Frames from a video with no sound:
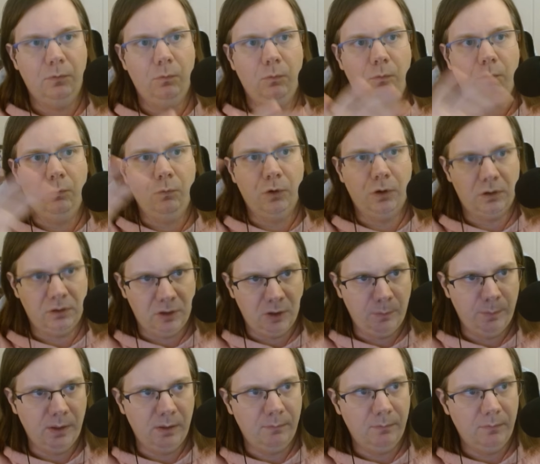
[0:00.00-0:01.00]
We're a little
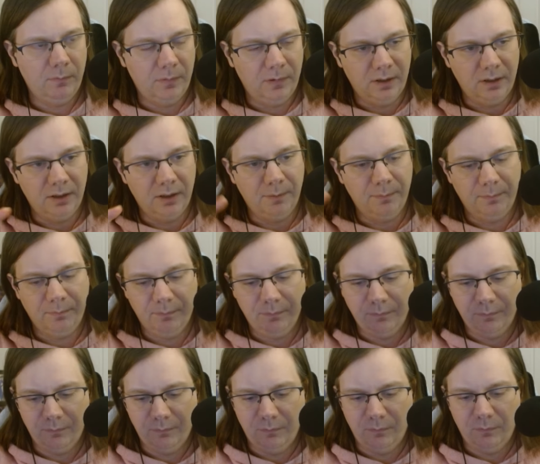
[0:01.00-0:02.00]
bit
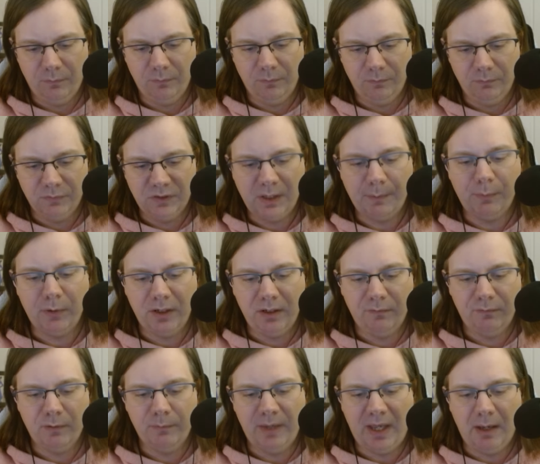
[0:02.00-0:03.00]
separated
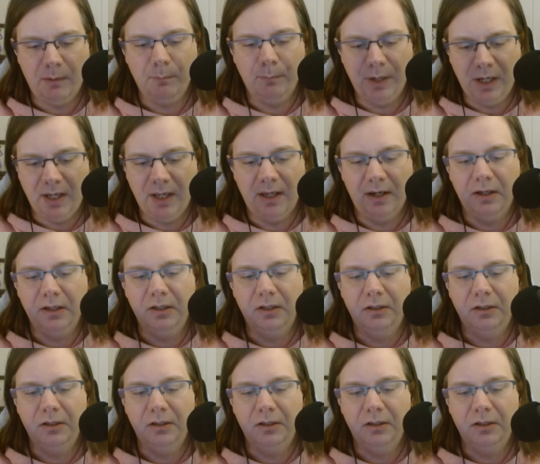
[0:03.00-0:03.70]
from that, but